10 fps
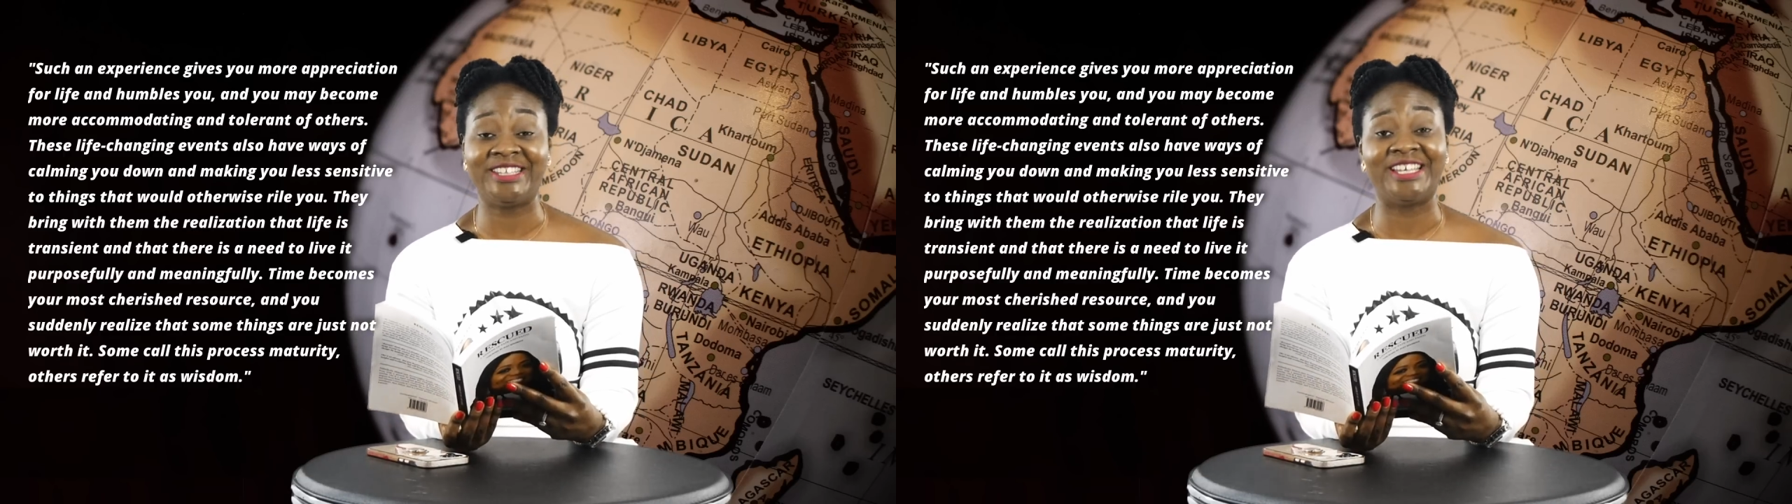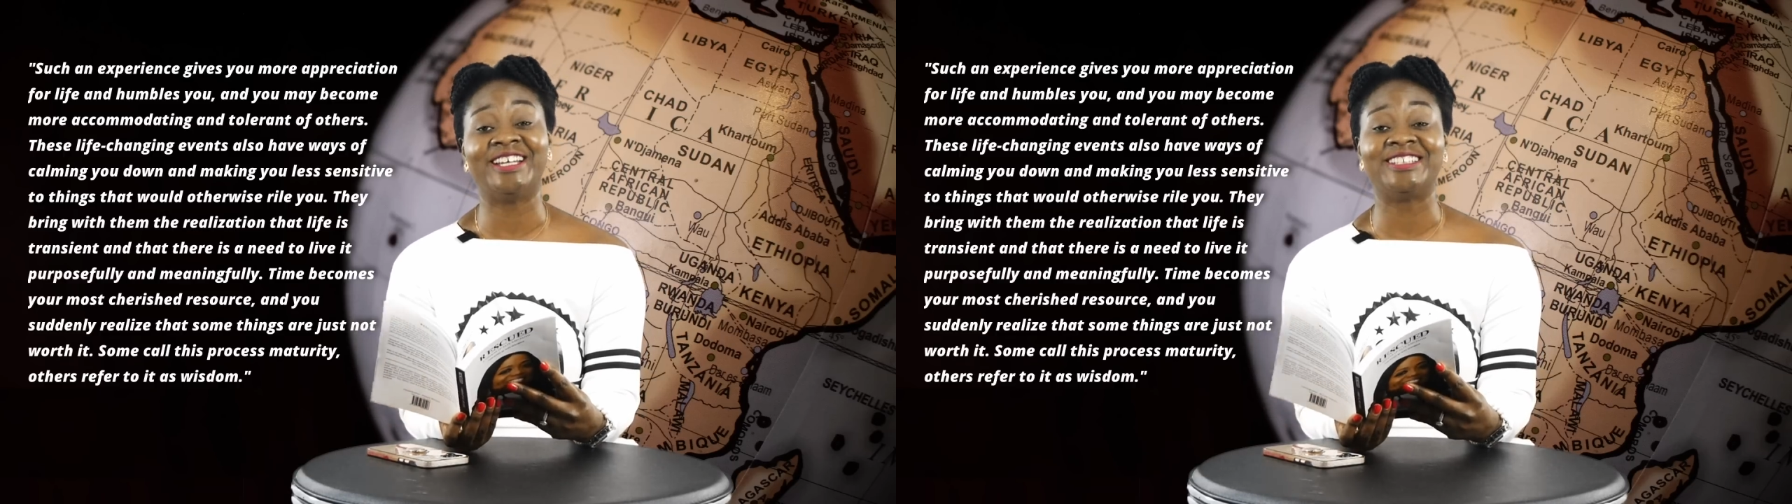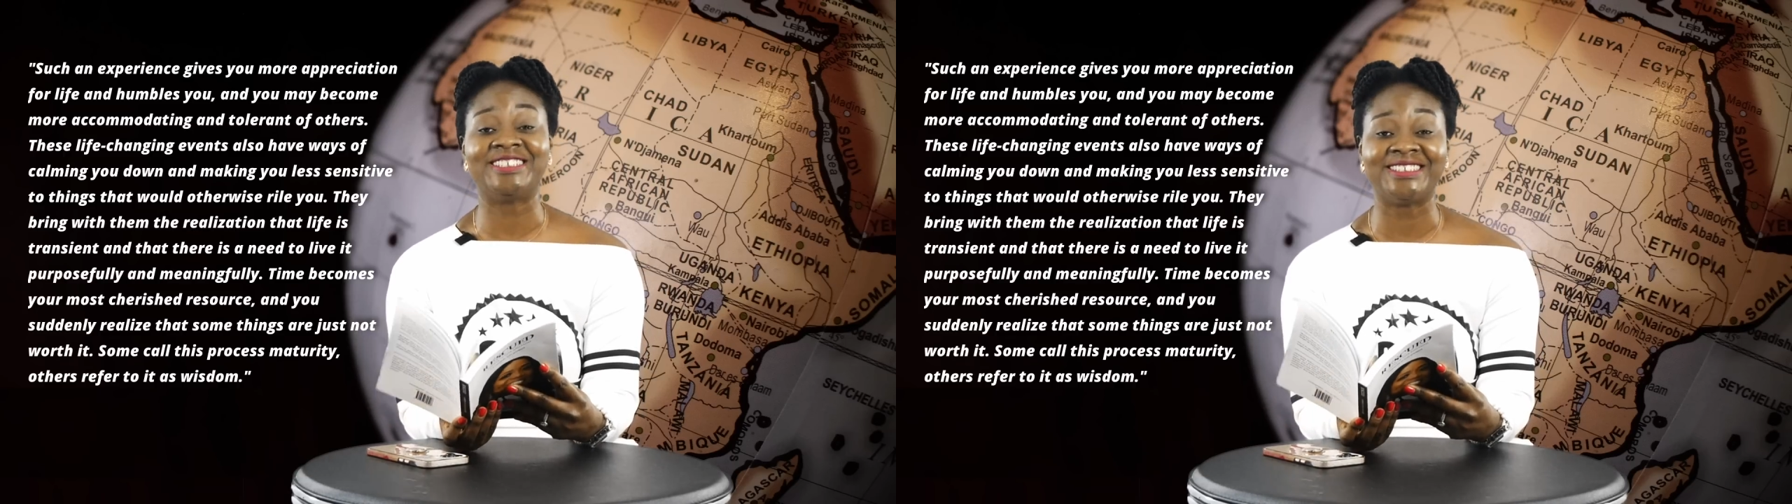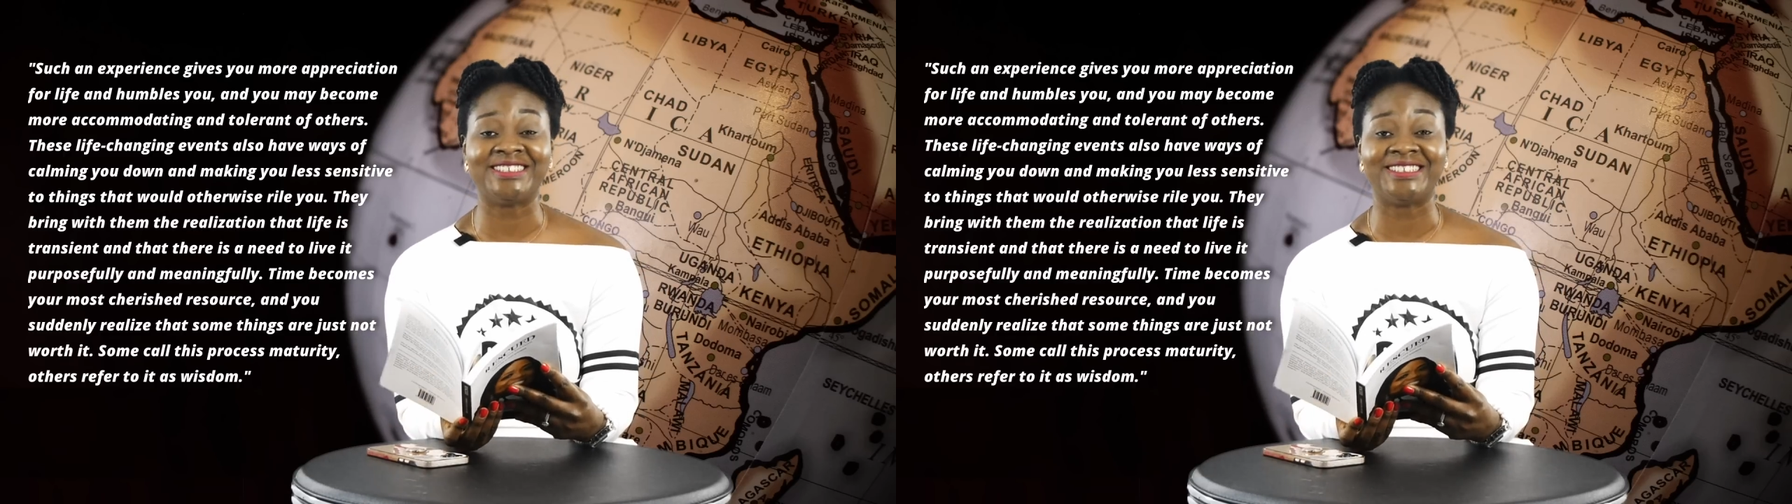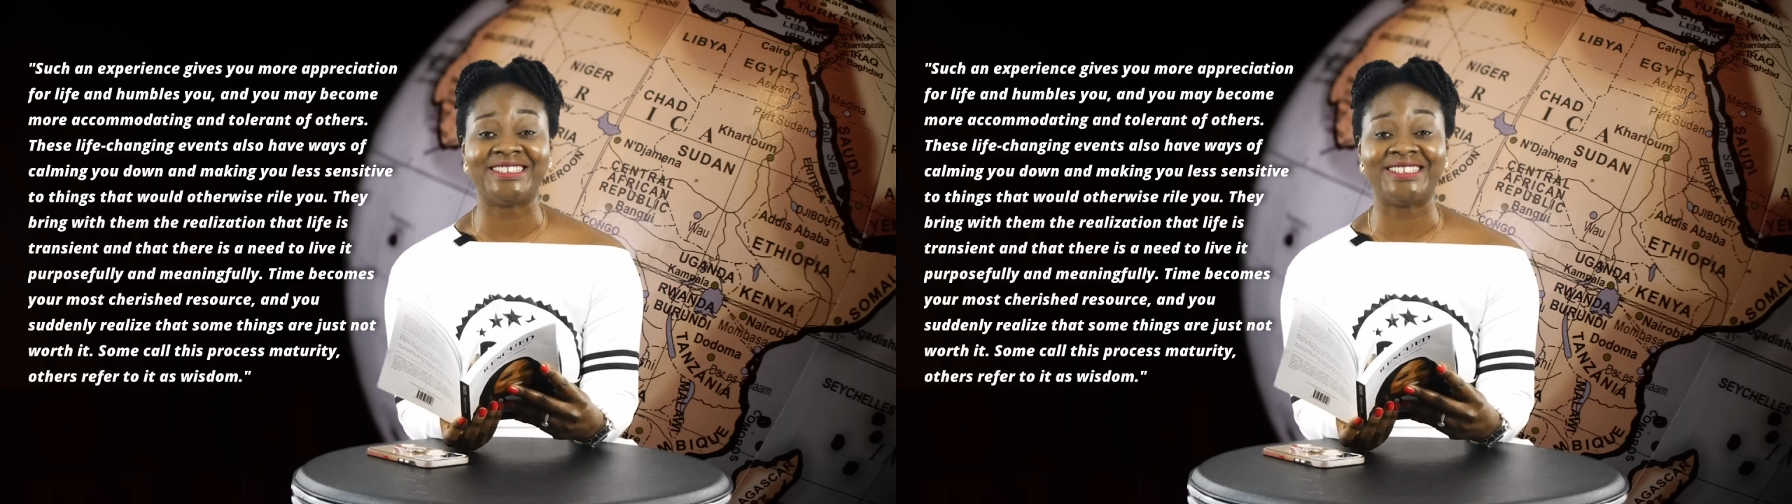it.
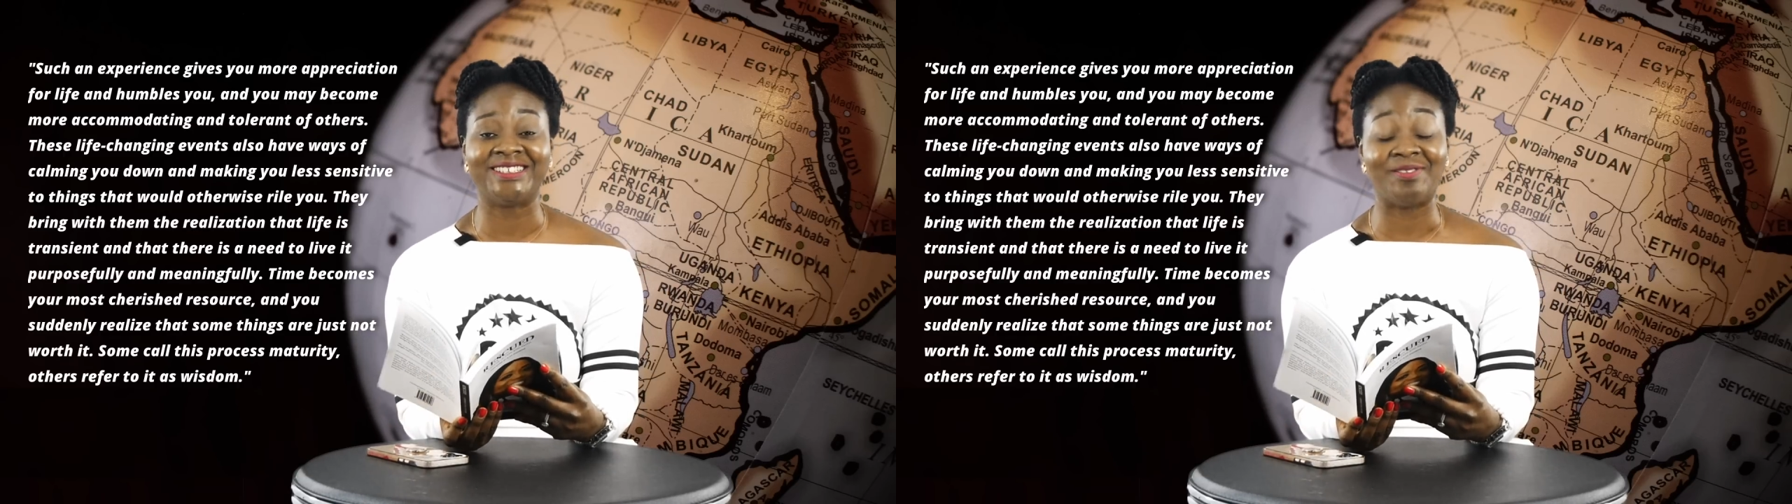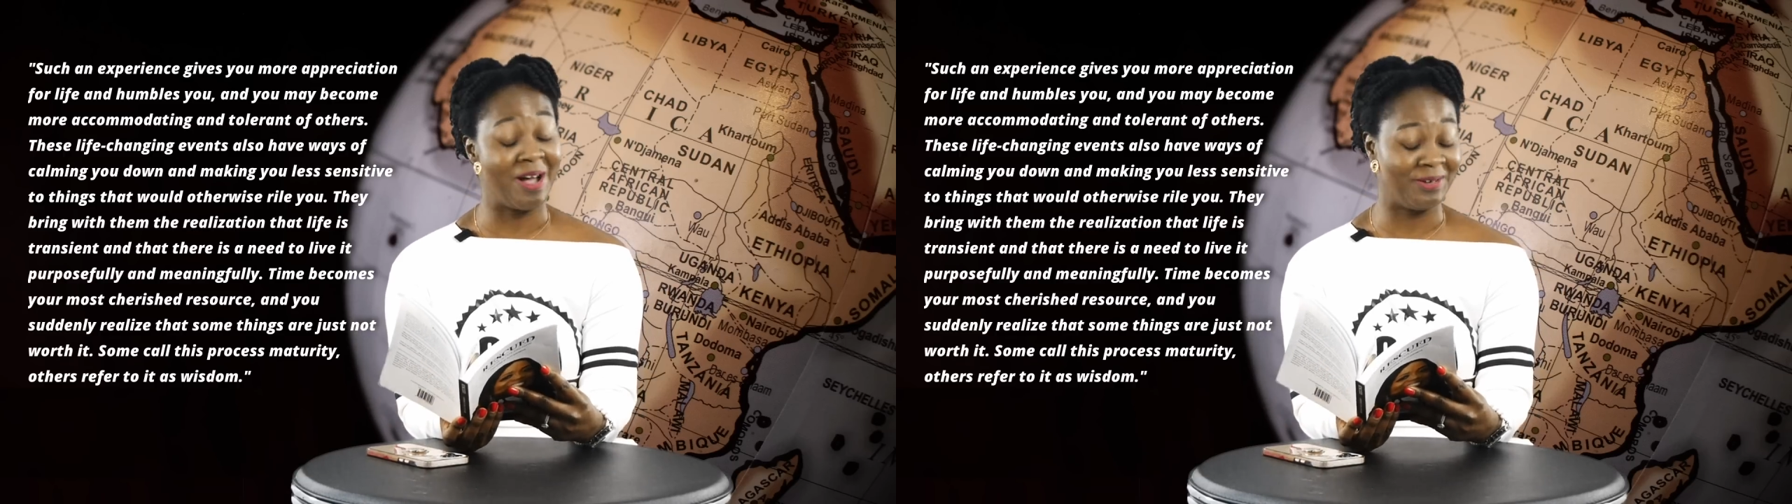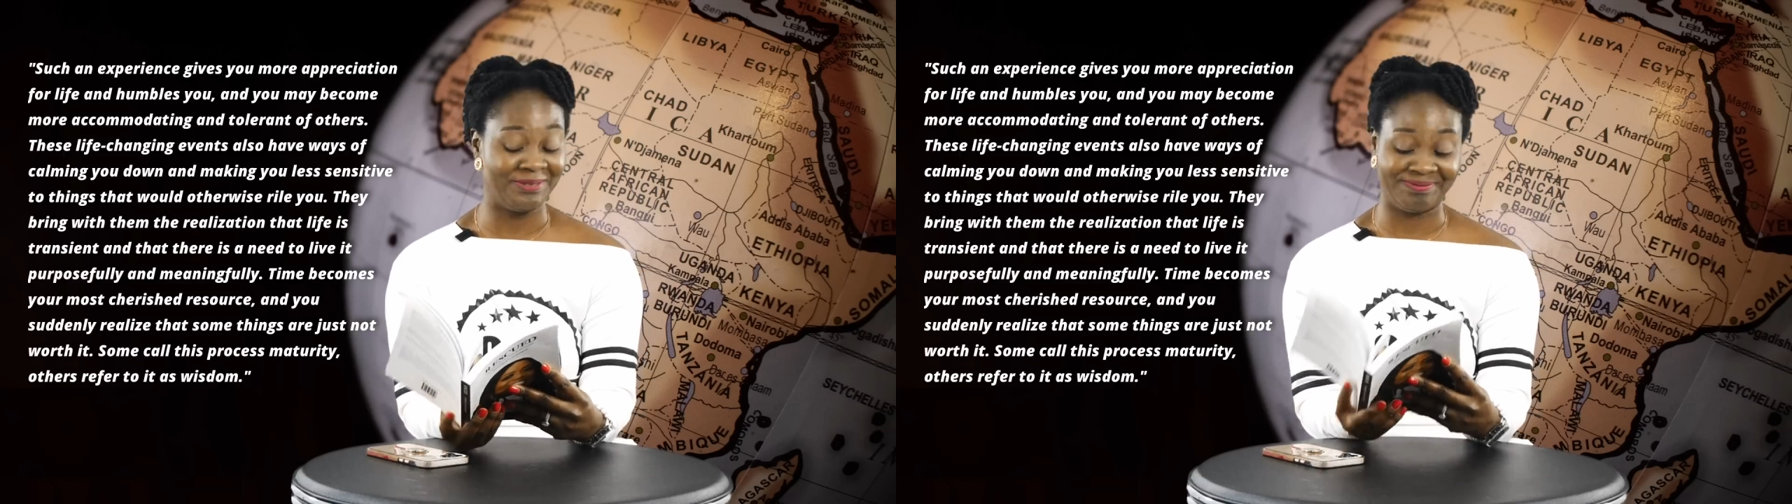Wow.